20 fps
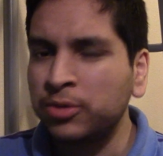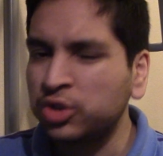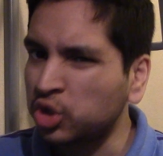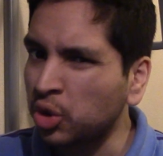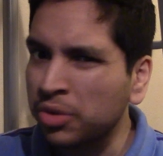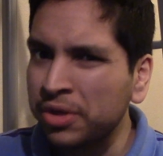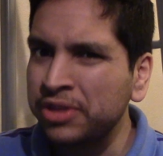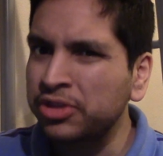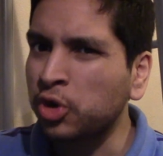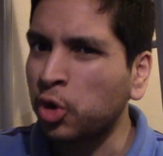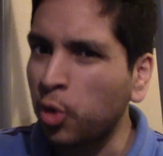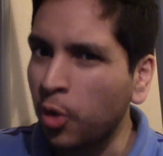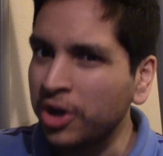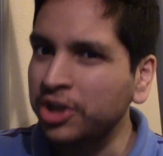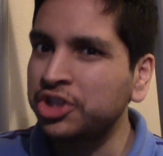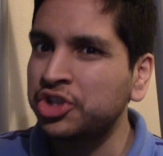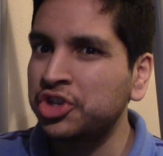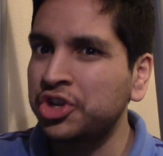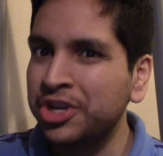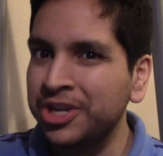So then the
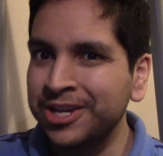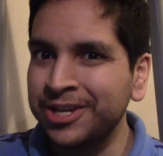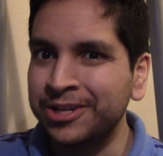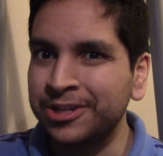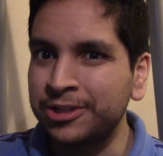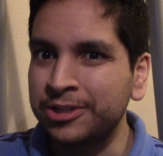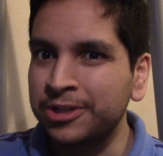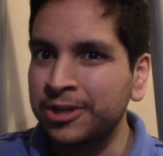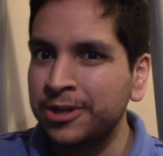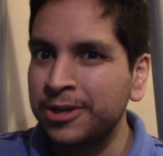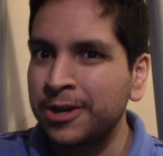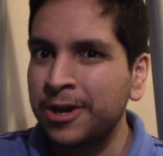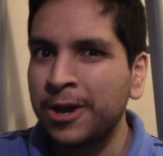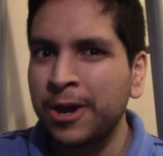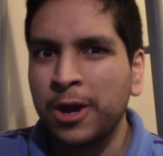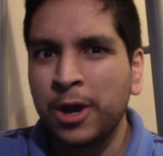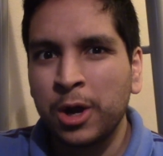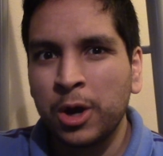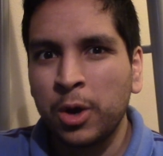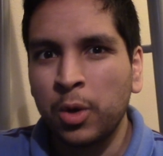question is,
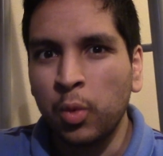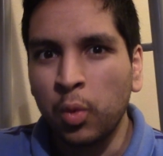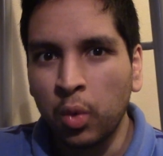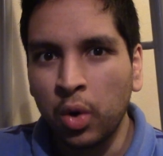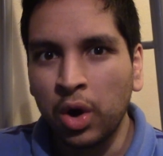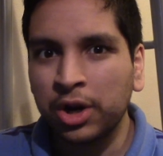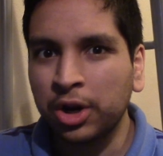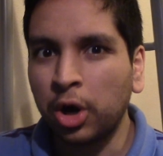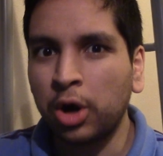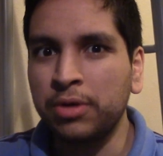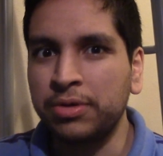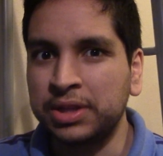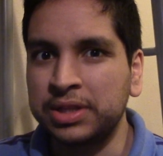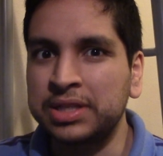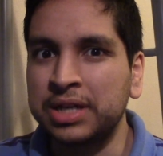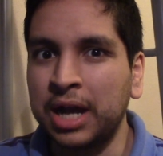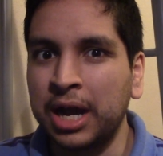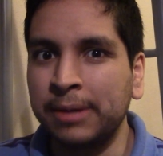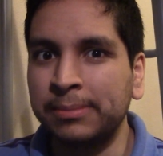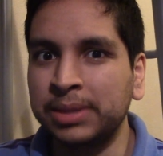what are the
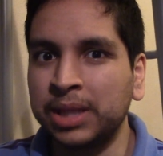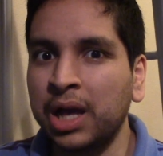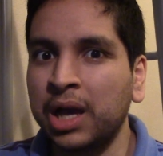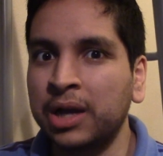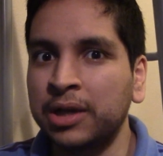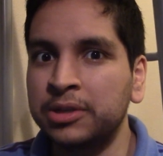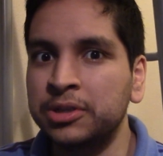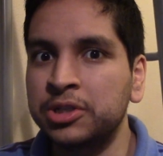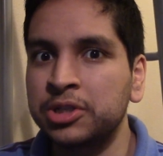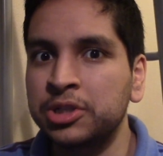timelines?